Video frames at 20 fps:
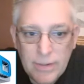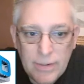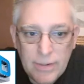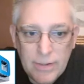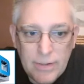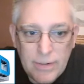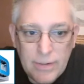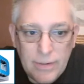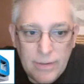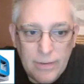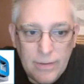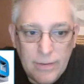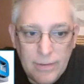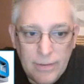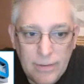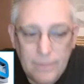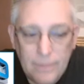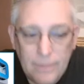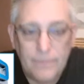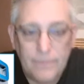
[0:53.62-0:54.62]

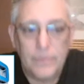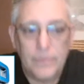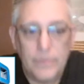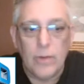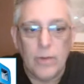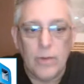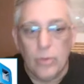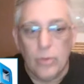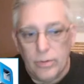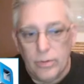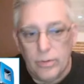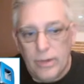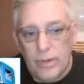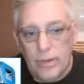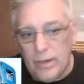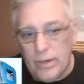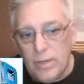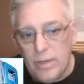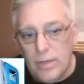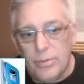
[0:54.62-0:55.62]
or I had a
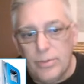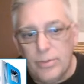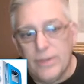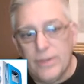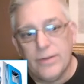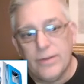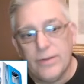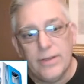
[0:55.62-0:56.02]
couple other sites.